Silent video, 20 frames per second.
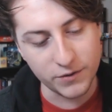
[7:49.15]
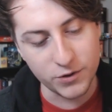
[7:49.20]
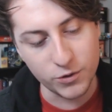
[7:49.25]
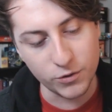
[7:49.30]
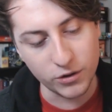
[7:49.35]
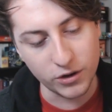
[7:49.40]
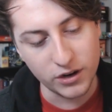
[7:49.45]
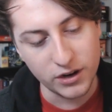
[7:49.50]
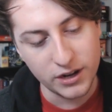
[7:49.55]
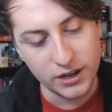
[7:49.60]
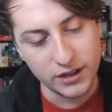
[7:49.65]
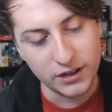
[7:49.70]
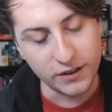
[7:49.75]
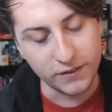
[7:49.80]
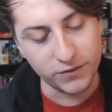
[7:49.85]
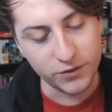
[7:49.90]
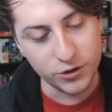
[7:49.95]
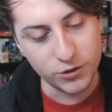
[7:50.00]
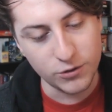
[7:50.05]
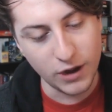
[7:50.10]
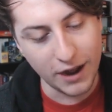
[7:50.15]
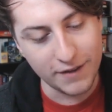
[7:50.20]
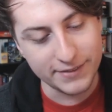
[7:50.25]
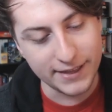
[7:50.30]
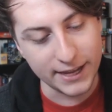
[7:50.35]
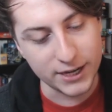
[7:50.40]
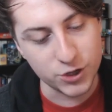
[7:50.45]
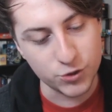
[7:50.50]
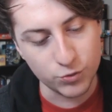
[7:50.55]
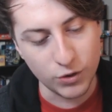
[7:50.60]
if you have
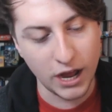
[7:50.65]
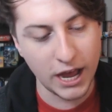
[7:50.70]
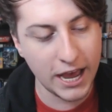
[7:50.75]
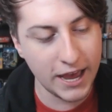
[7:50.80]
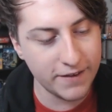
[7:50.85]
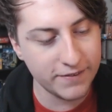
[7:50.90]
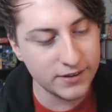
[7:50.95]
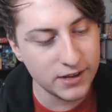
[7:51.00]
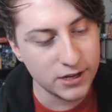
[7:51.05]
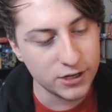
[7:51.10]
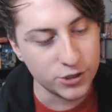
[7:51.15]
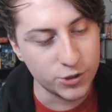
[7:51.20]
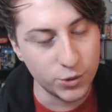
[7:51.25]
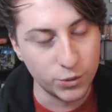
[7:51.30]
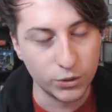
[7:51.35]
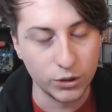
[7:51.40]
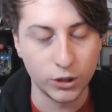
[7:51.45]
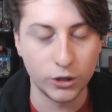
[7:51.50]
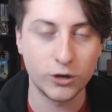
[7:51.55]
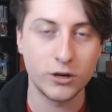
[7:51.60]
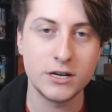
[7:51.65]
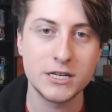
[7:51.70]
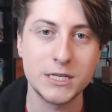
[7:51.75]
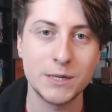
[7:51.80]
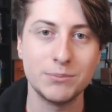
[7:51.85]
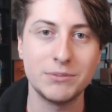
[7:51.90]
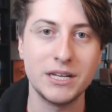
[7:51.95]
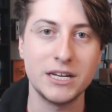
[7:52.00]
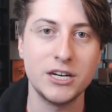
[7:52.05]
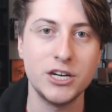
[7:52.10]
that drive to learn
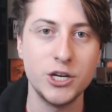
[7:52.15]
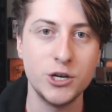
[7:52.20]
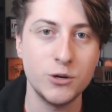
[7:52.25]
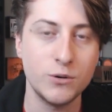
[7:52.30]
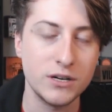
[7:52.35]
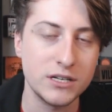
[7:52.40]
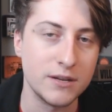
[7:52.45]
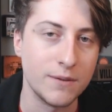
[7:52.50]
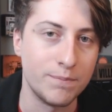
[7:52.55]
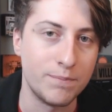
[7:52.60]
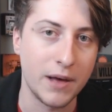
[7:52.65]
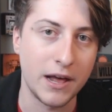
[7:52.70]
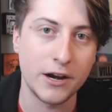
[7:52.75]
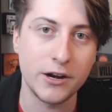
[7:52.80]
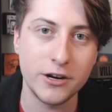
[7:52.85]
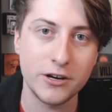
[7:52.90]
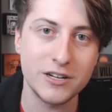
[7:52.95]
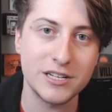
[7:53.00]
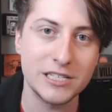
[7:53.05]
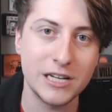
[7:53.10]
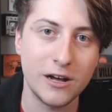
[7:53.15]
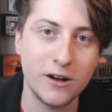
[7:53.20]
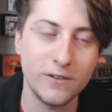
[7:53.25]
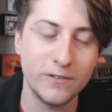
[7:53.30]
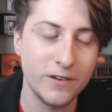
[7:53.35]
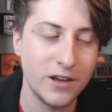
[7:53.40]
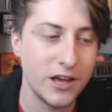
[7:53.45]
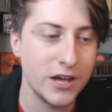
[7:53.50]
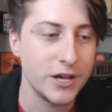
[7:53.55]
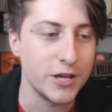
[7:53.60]
something new and to better
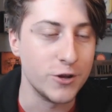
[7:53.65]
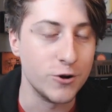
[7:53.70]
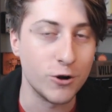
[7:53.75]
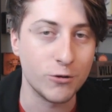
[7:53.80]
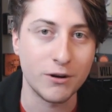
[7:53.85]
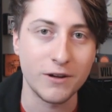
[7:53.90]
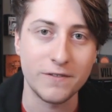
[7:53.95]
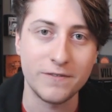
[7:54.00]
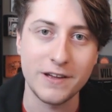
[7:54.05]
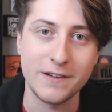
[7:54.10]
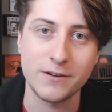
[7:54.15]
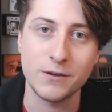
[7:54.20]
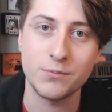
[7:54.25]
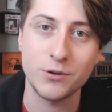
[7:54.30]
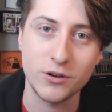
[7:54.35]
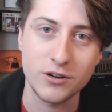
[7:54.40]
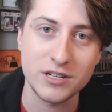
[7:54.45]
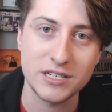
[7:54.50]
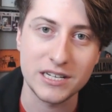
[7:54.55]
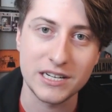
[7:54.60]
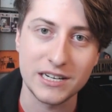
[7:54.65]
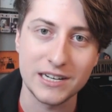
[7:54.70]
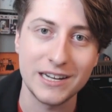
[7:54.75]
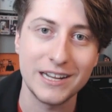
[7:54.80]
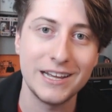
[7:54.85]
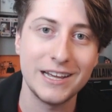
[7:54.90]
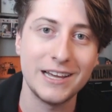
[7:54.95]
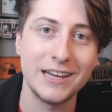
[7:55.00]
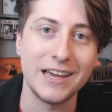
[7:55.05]
yourself, you are my favorite person,